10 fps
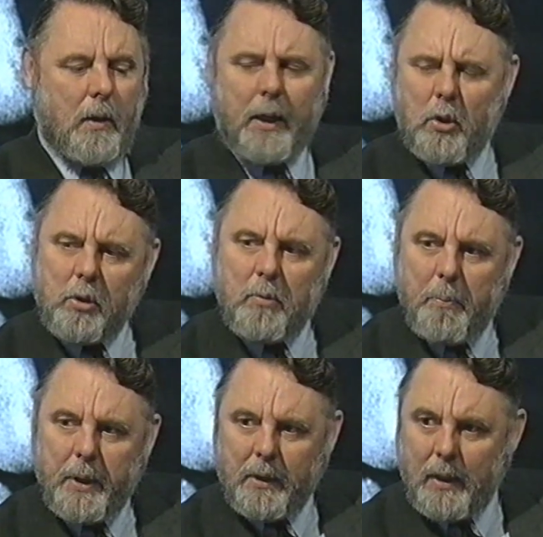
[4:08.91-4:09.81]
I couldn't
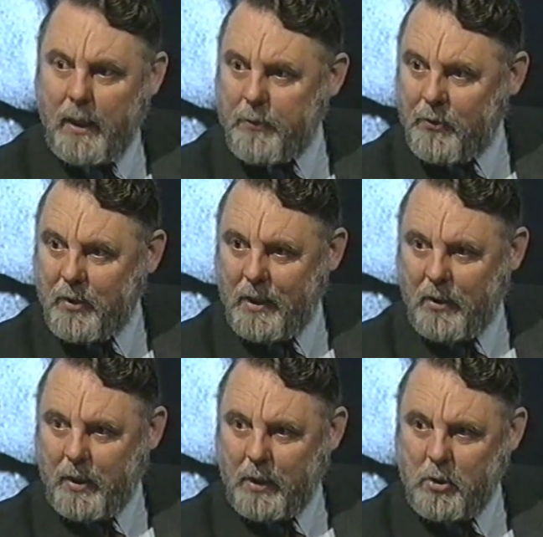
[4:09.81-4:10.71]
beat, I have to say
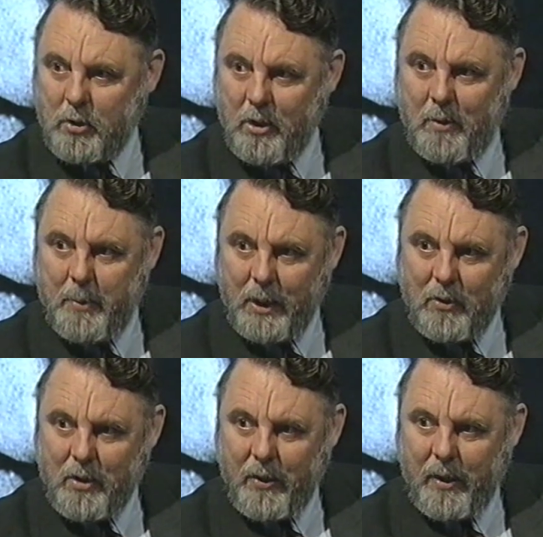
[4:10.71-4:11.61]
this, I could not beat
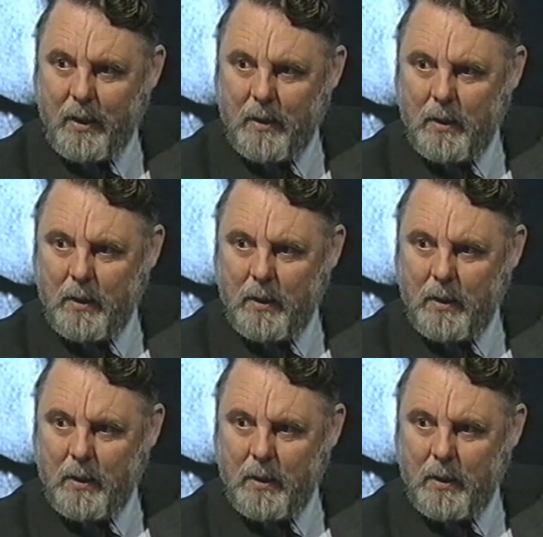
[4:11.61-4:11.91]
Terry.